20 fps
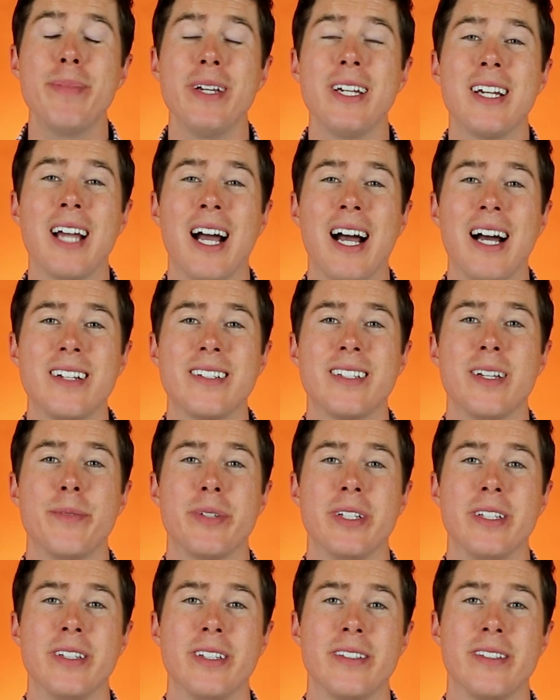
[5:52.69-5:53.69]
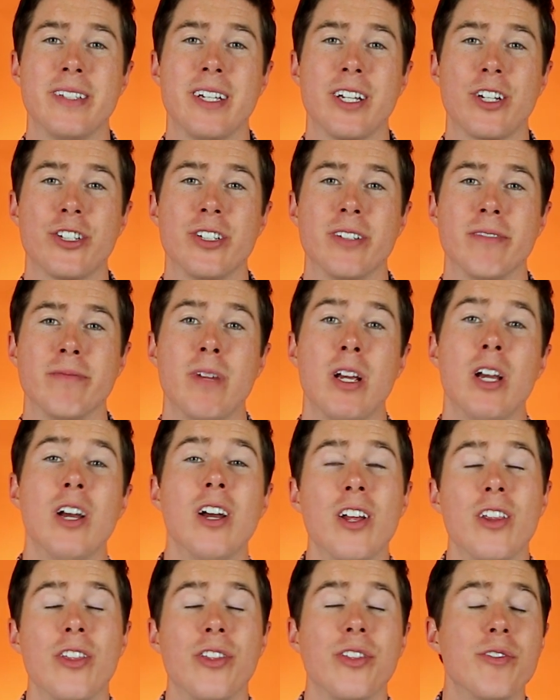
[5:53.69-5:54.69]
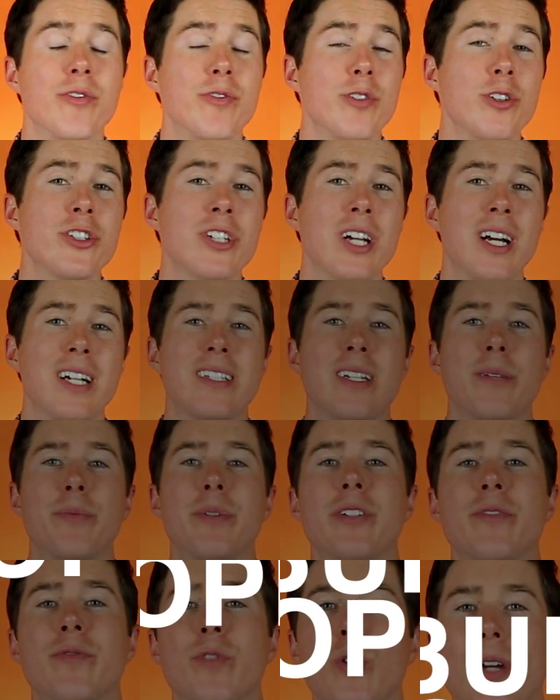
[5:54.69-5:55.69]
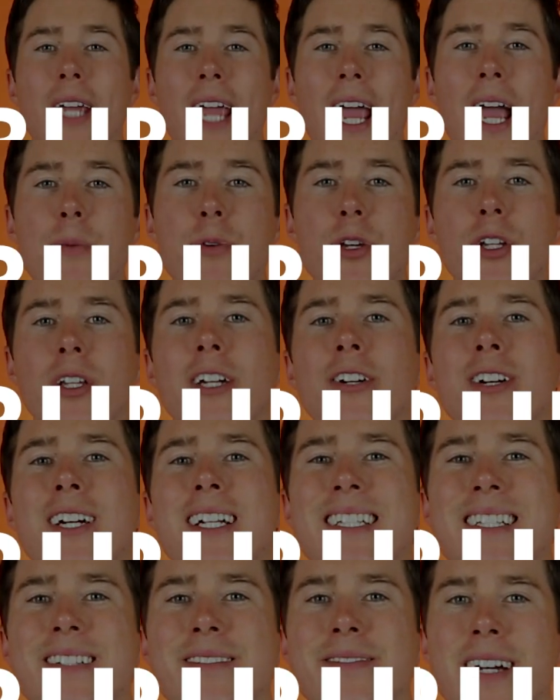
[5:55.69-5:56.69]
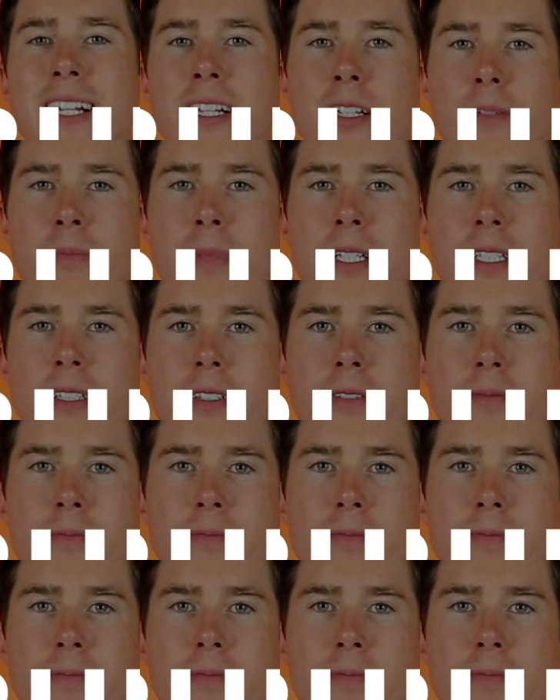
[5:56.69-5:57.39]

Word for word: big concepts in this section. The first concept is vocabulary development.